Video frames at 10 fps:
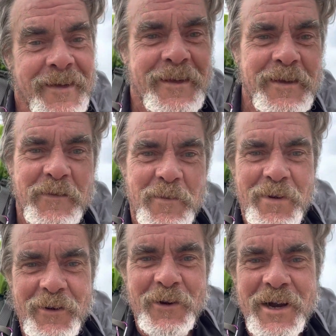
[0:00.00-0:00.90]
give you a
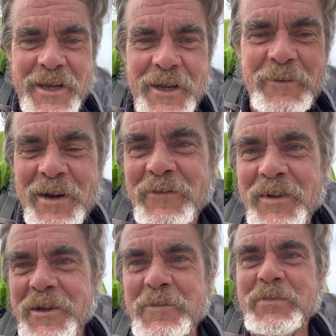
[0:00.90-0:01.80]
better idea when I'm
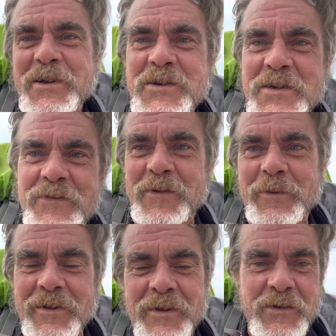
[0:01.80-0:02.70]
taking pictures of them
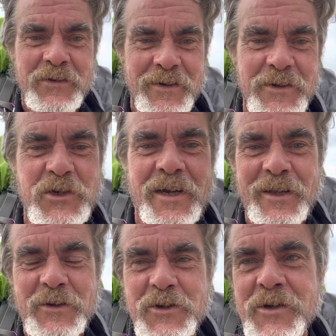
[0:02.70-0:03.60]
on this
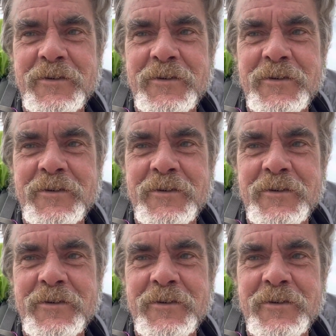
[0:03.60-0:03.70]
challenge.